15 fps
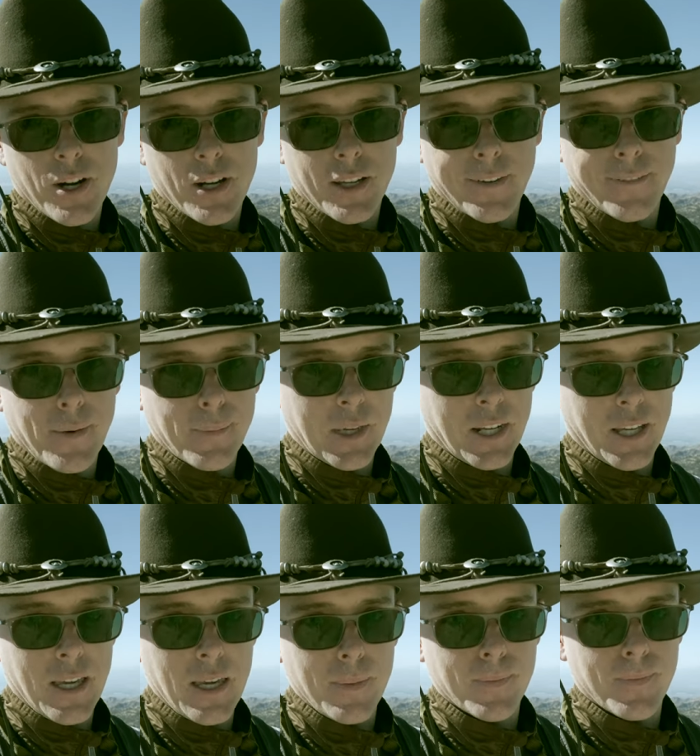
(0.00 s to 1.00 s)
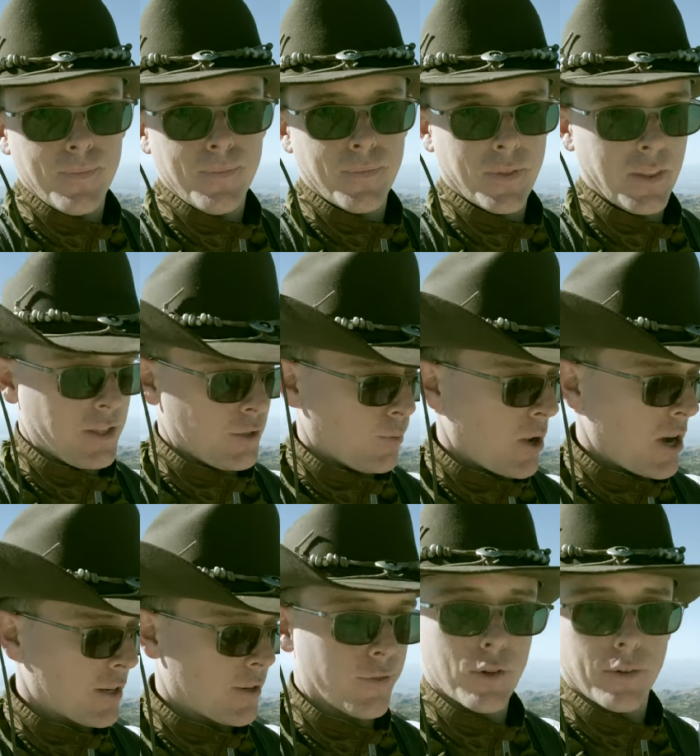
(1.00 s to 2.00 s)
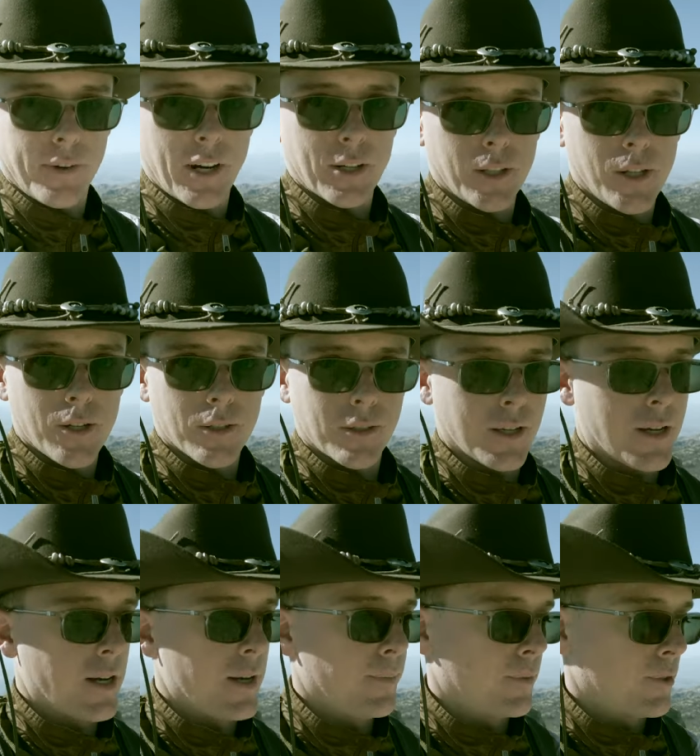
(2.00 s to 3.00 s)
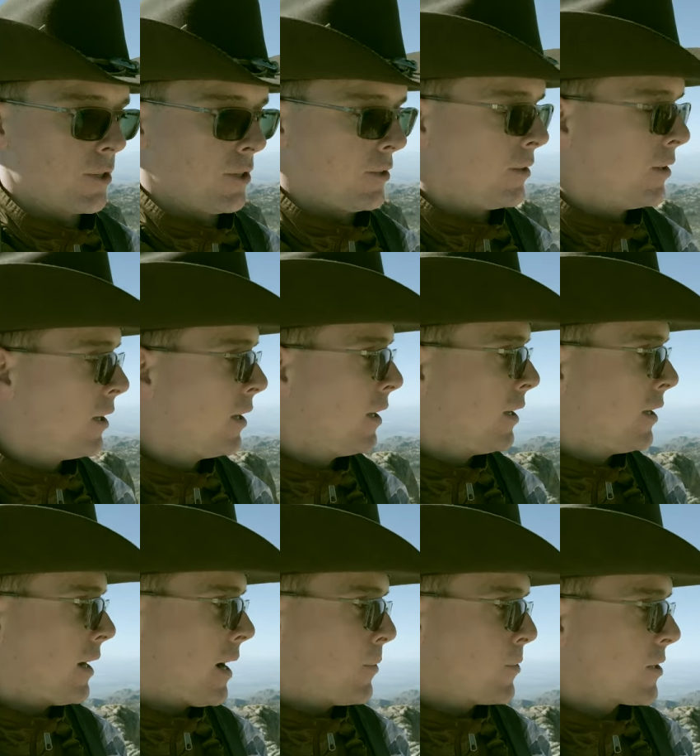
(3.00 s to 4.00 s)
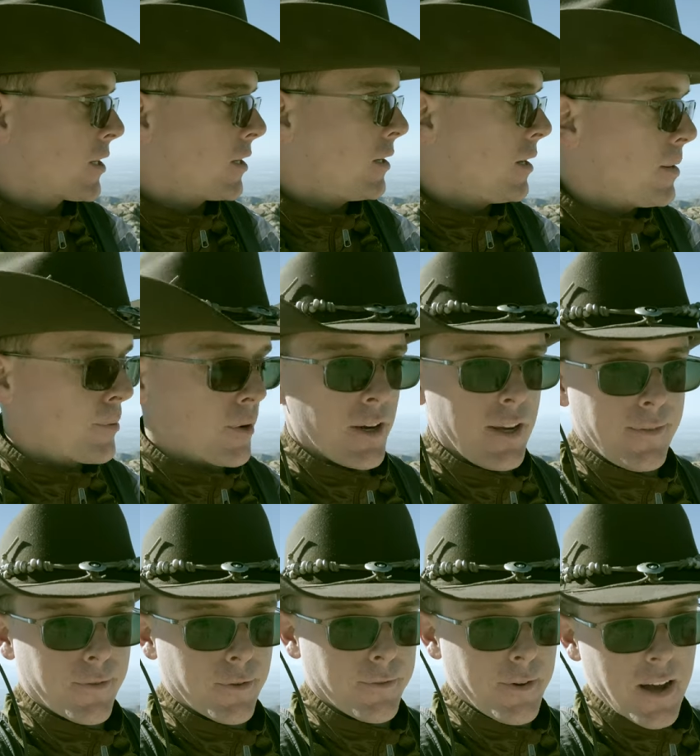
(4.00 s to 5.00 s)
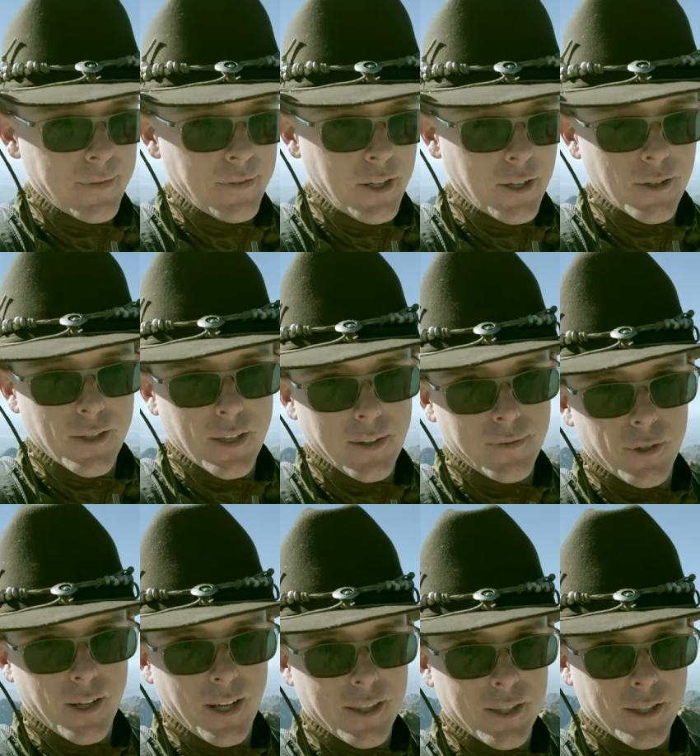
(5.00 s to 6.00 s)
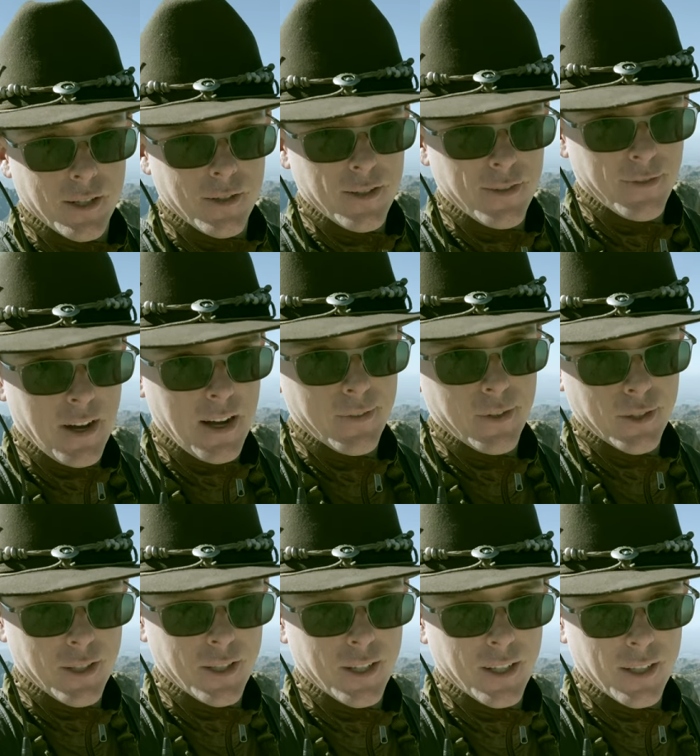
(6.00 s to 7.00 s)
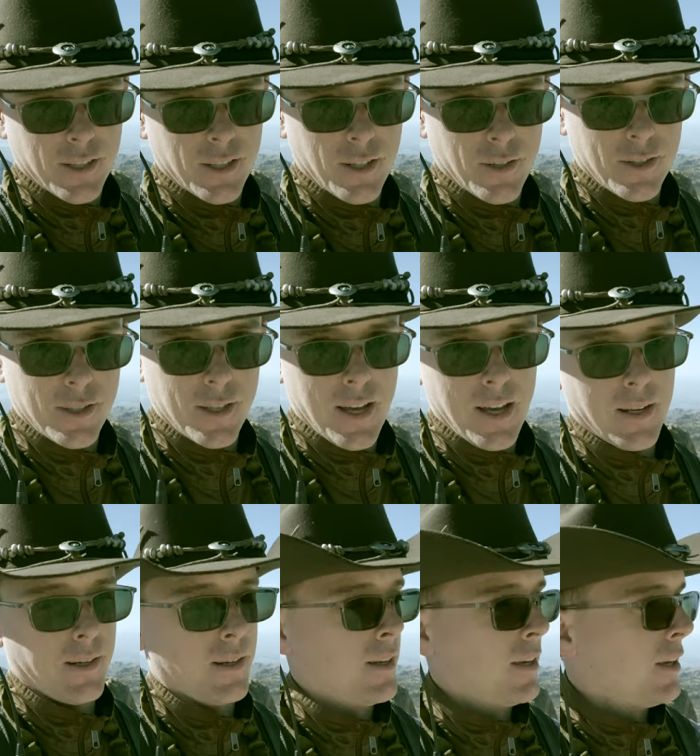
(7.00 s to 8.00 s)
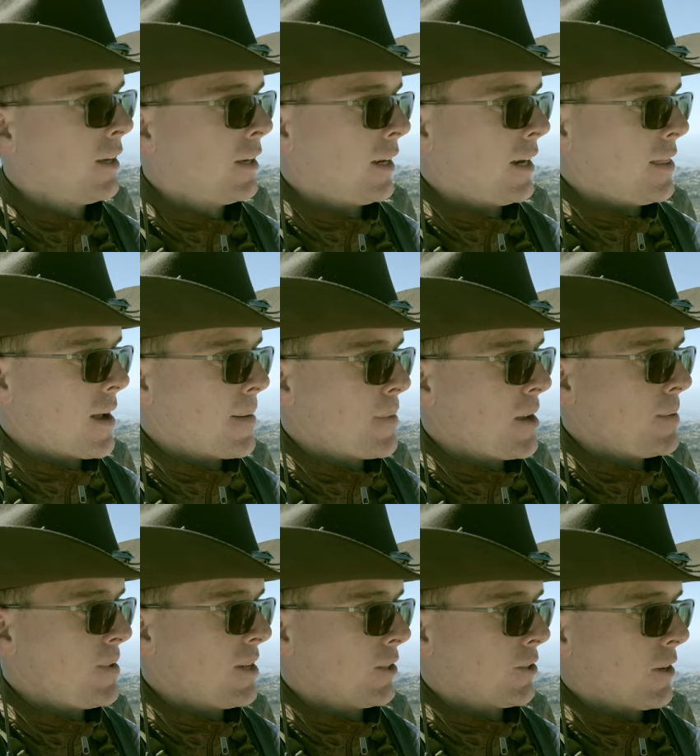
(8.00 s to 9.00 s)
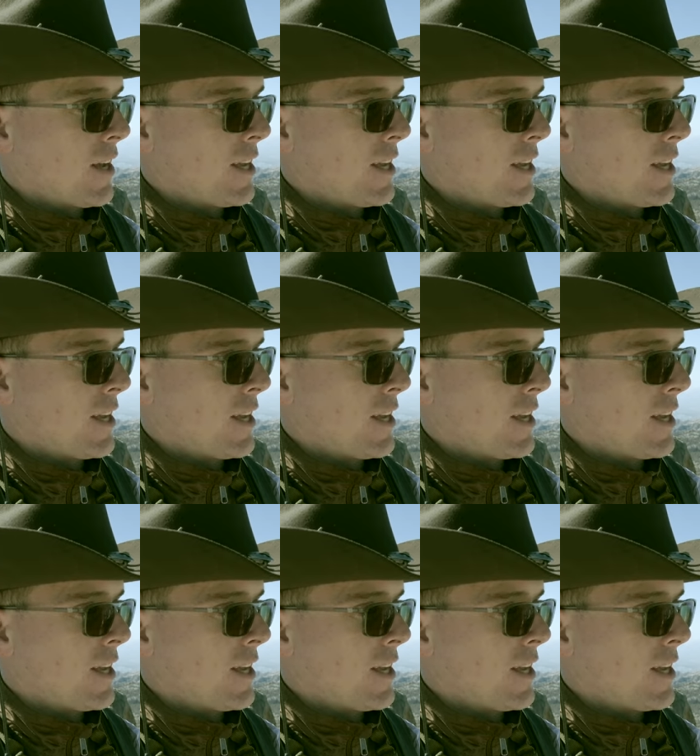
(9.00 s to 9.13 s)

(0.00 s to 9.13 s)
want if I'm going to keep this watch for a very long time. So I wasn't going to upgrade for five years. After I got the Series 5, I was going to get a Series 10. And that made me a little